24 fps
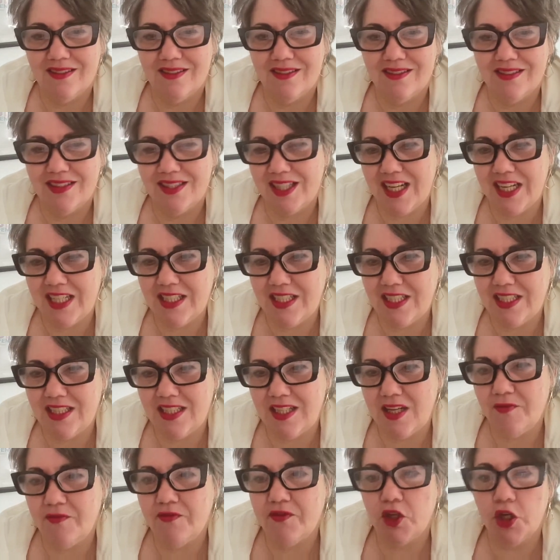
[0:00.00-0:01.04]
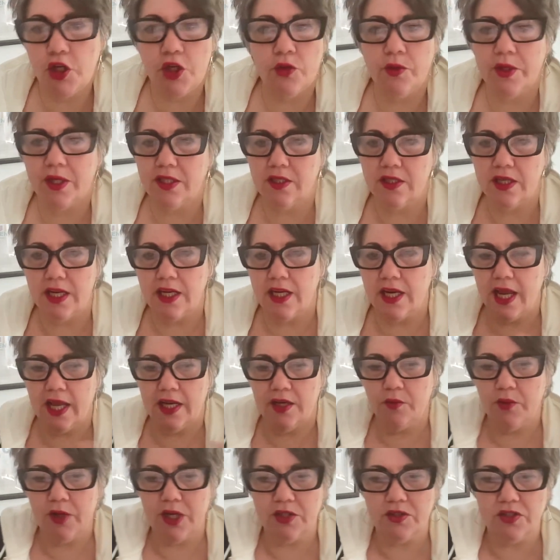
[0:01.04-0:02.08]
Stacy, same for you, and
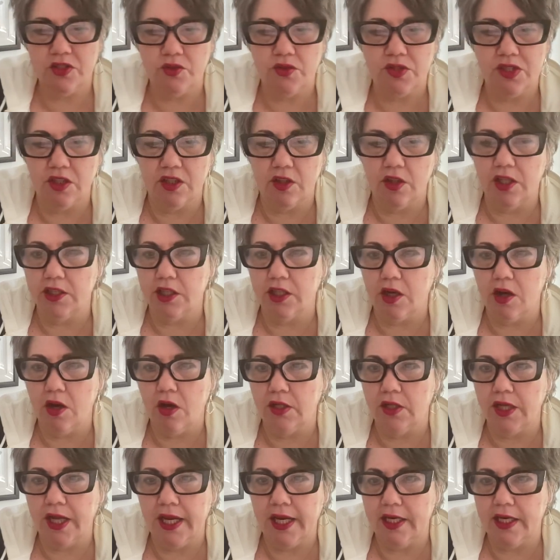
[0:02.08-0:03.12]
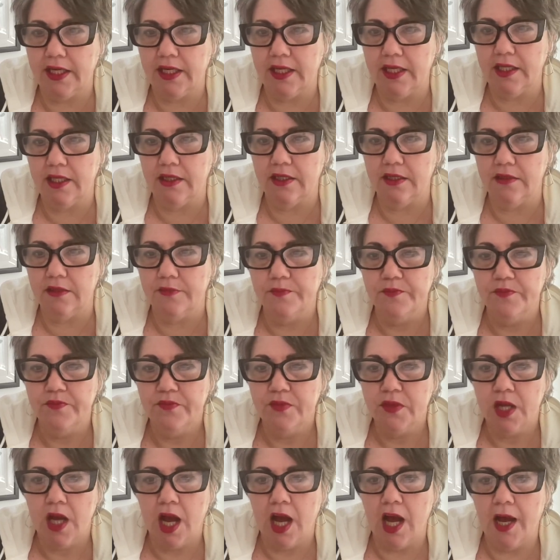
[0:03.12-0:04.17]
anyone else who's still on the call, Katie and
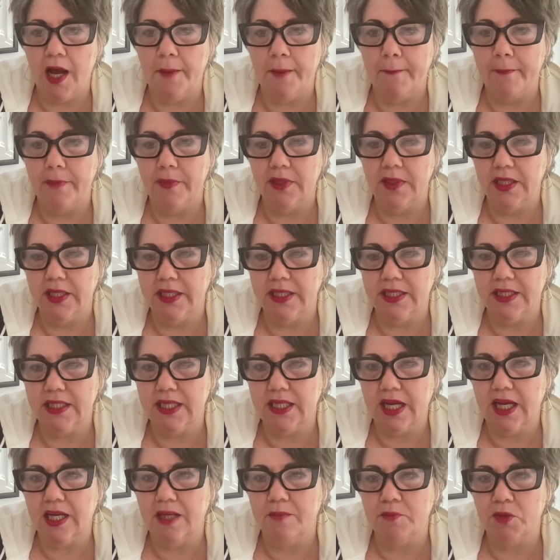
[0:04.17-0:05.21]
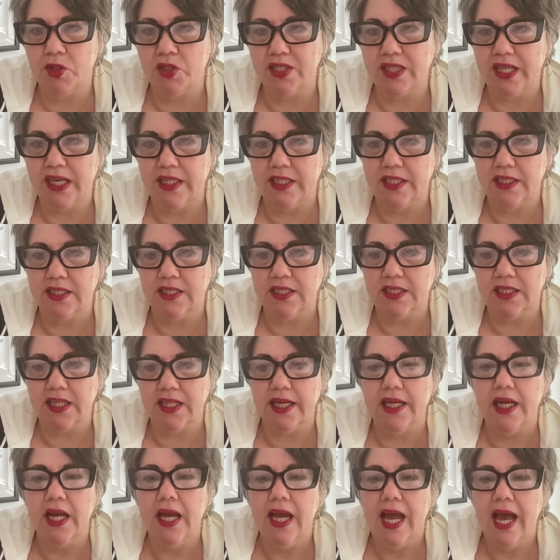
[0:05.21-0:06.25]
Melinda and Mercedes. It's
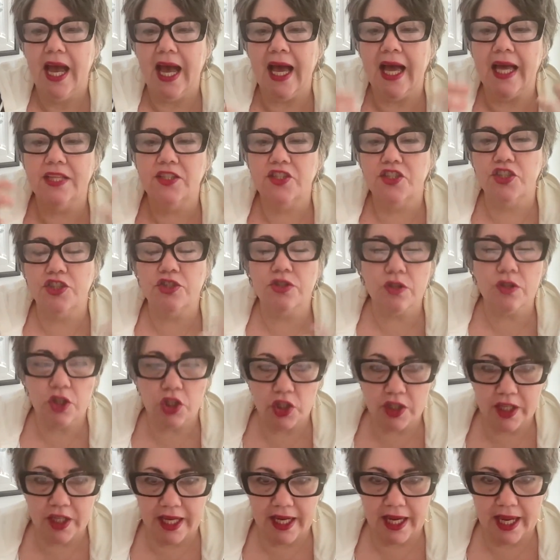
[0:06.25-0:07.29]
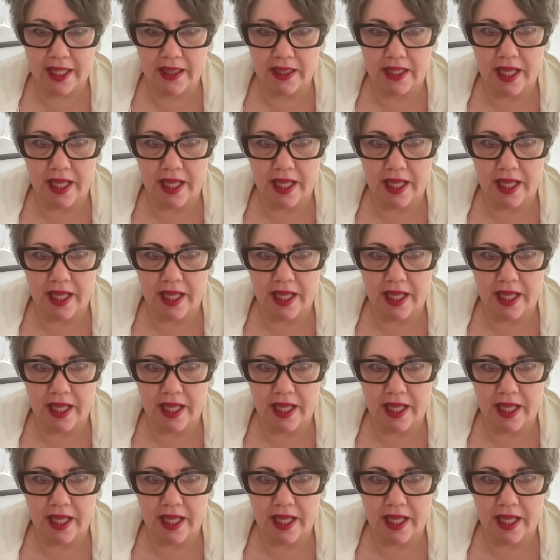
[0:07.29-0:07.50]
like, as you're looking at